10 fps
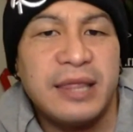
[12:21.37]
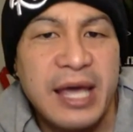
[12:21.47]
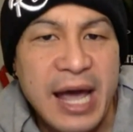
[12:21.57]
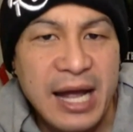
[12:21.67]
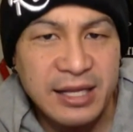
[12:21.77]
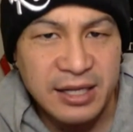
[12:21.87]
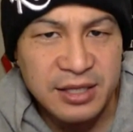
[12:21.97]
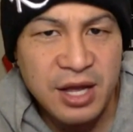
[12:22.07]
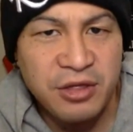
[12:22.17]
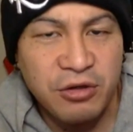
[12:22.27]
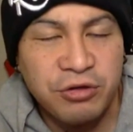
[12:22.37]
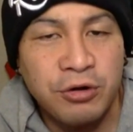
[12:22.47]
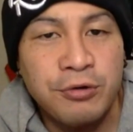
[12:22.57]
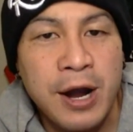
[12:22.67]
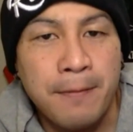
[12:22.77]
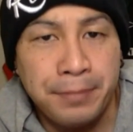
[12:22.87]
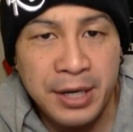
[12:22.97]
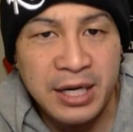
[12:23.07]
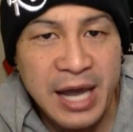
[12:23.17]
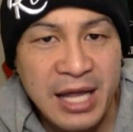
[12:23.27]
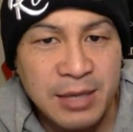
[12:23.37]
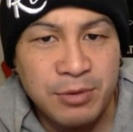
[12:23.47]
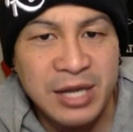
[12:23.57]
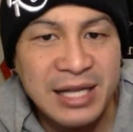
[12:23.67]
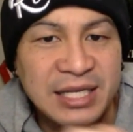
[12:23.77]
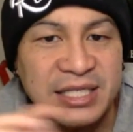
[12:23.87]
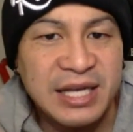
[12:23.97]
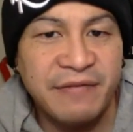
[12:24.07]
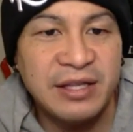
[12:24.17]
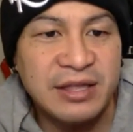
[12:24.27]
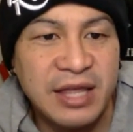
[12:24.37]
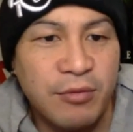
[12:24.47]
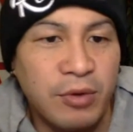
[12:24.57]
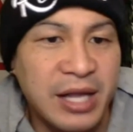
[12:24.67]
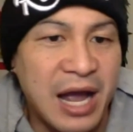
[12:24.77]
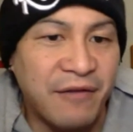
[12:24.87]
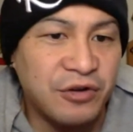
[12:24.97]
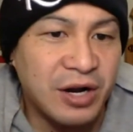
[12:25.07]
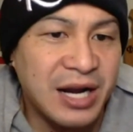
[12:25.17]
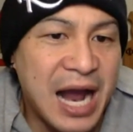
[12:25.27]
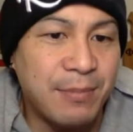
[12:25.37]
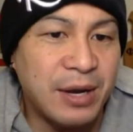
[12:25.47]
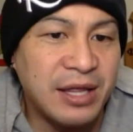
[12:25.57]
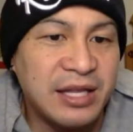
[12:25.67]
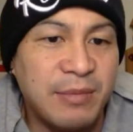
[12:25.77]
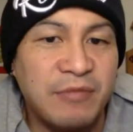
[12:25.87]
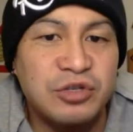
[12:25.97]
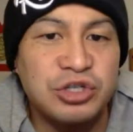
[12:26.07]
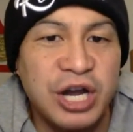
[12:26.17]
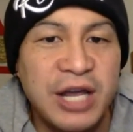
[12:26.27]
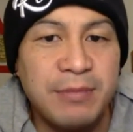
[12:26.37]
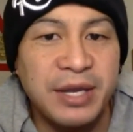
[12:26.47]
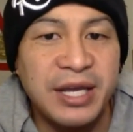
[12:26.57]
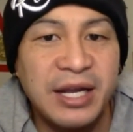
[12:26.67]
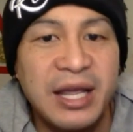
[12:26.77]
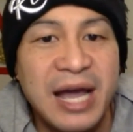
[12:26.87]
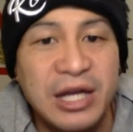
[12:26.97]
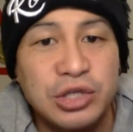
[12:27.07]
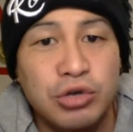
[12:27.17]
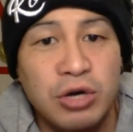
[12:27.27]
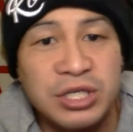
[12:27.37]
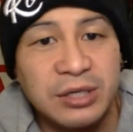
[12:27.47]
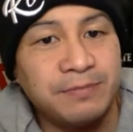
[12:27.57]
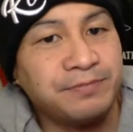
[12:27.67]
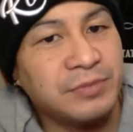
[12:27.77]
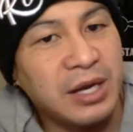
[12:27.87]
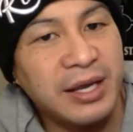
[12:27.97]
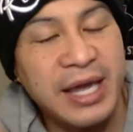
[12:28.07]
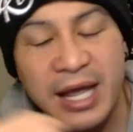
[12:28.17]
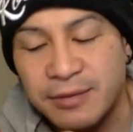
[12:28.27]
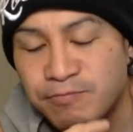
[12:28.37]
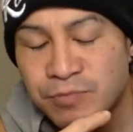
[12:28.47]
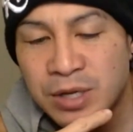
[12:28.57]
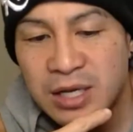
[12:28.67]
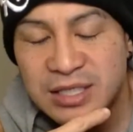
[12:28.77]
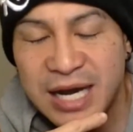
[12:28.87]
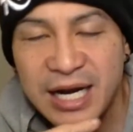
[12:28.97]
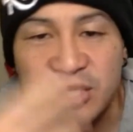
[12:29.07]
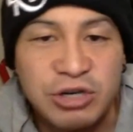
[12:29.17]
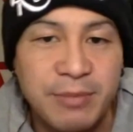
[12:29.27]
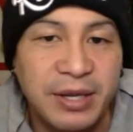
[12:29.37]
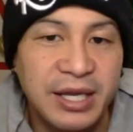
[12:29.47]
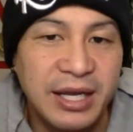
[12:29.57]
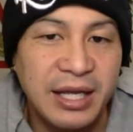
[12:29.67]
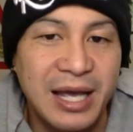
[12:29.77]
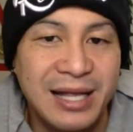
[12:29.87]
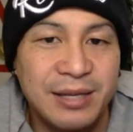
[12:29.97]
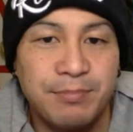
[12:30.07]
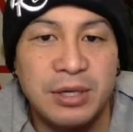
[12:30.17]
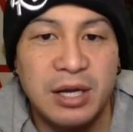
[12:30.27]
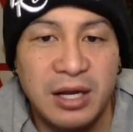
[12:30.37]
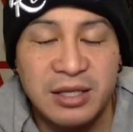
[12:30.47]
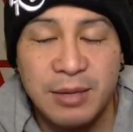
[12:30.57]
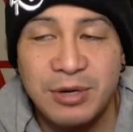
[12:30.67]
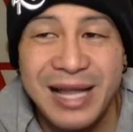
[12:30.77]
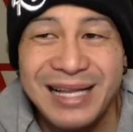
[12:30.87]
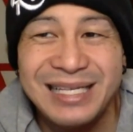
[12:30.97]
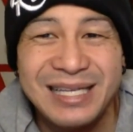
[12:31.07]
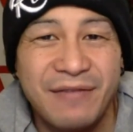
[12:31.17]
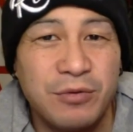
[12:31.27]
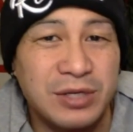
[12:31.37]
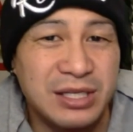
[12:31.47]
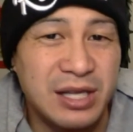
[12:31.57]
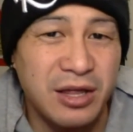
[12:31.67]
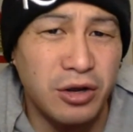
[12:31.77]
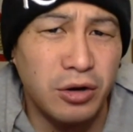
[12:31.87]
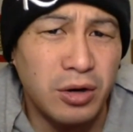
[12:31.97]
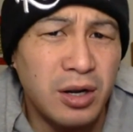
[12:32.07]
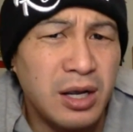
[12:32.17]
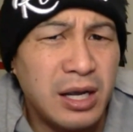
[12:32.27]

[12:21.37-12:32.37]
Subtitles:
They had another third round pick at number 97. They went after a guy by the name of Tre McKitty out of Georgia. Again, tight end Tre McKitty at number 97 was another